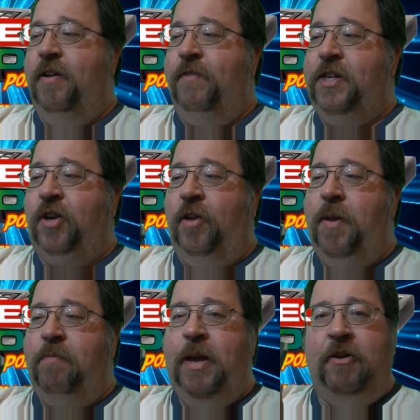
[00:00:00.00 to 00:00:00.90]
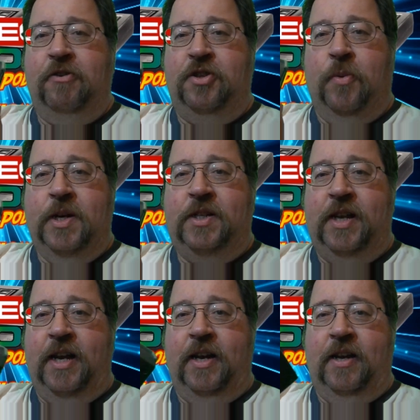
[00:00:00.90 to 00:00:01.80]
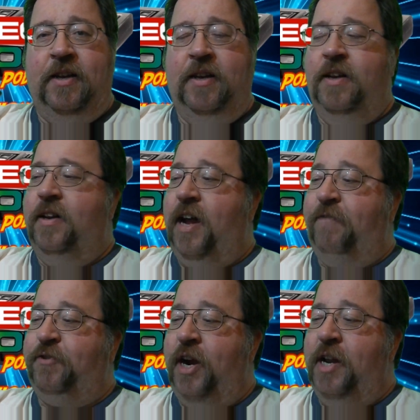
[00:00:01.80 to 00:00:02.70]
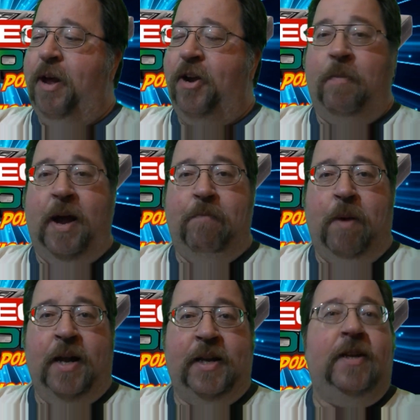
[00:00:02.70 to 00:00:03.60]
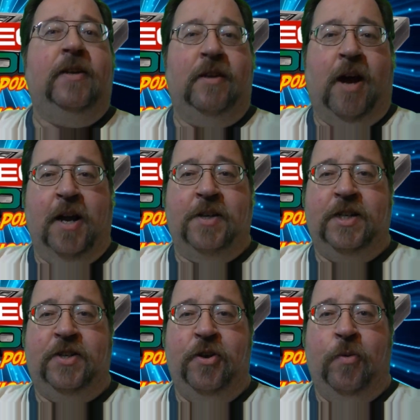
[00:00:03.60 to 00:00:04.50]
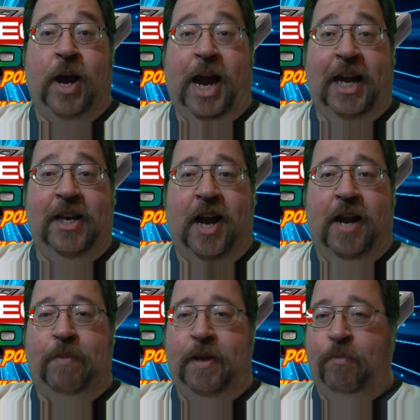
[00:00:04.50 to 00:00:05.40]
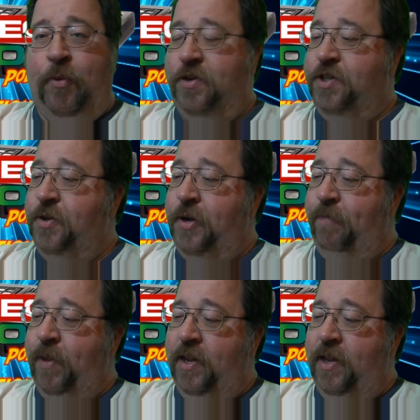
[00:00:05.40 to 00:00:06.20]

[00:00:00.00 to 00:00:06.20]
These are a little bit better joystick. I've tried them out on my modded Odyssey 2 where I added 9-pin ports to it,